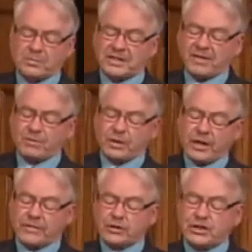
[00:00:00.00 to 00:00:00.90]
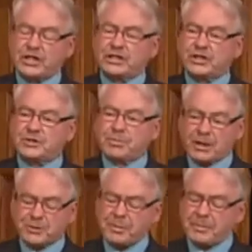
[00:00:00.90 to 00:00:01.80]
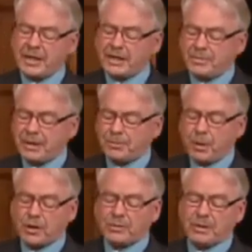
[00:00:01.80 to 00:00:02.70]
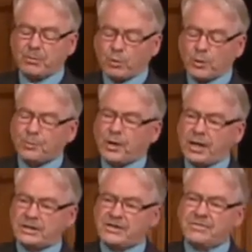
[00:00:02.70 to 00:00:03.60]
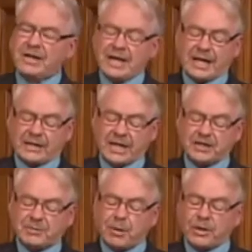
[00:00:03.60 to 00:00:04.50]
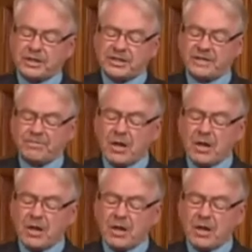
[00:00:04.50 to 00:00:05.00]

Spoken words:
Several other changes must be made to make Parliament more productive and less partisan.